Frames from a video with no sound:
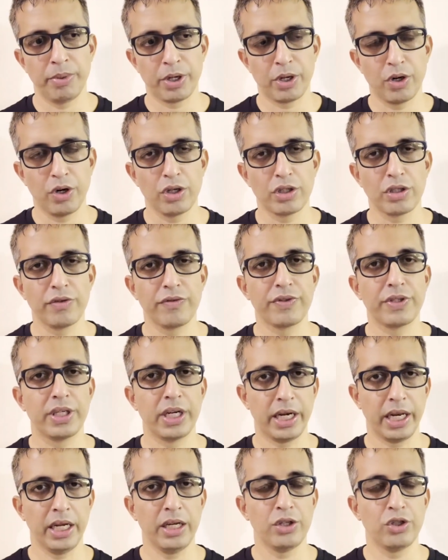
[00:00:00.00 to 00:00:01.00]
because of
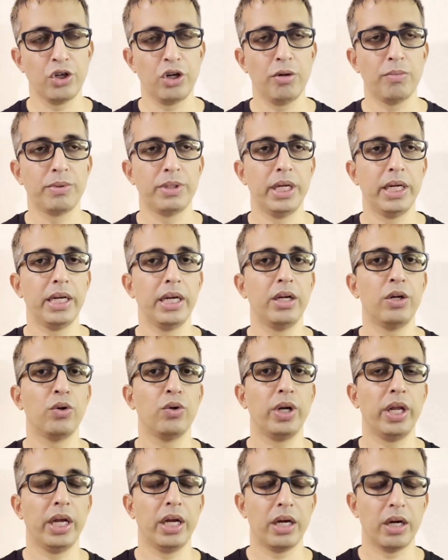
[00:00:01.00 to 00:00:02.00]
sitting jobs, they tend
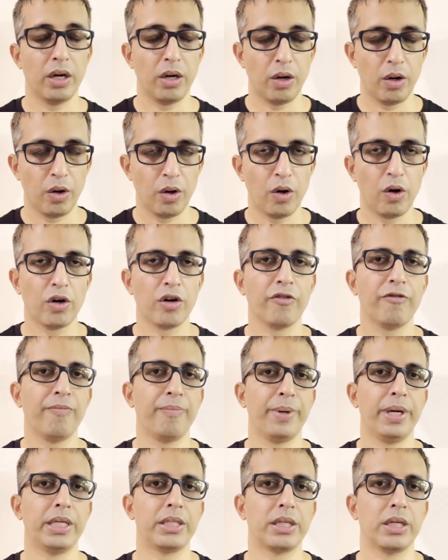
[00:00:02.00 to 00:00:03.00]
to take a lot
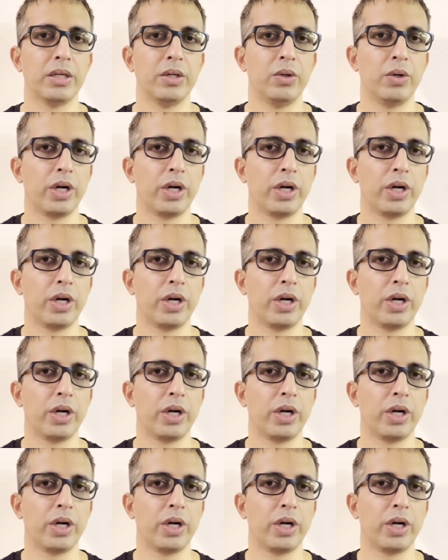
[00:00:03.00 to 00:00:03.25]
of pressure.